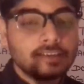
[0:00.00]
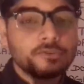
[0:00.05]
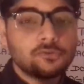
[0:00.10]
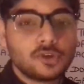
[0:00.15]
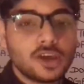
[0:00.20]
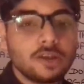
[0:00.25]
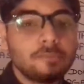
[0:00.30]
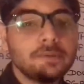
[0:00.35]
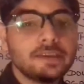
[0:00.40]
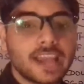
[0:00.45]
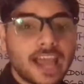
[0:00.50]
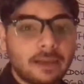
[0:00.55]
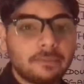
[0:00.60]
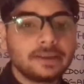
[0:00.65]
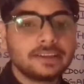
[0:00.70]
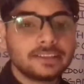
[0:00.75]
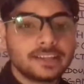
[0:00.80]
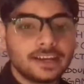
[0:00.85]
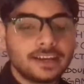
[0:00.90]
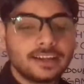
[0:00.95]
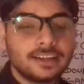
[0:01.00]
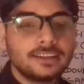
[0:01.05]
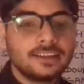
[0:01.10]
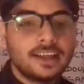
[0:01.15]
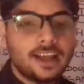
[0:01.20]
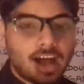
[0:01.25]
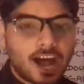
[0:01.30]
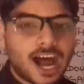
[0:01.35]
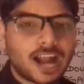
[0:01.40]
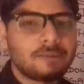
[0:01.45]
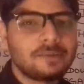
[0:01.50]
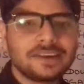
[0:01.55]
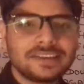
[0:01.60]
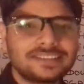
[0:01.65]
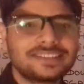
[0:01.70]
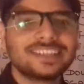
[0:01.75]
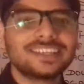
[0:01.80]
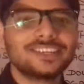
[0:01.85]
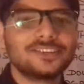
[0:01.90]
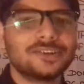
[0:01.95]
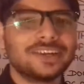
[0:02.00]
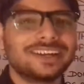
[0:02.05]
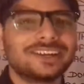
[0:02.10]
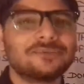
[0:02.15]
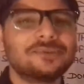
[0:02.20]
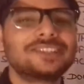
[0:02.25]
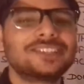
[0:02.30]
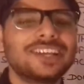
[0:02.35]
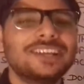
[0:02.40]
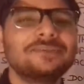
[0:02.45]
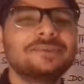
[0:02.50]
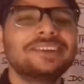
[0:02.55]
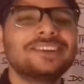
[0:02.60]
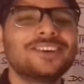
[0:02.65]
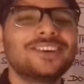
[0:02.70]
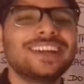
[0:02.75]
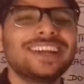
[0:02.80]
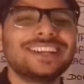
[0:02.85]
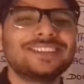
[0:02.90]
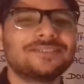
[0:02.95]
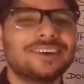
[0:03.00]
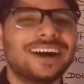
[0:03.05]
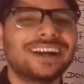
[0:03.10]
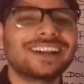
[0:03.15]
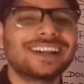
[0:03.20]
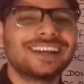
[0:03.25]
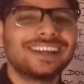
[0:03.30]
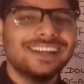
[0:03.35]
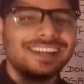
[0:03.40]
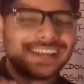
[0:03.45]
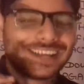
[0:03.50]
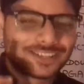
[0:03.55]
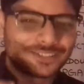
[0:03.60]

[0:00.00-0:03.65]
we will be having the harvesting unit, which will be known as what?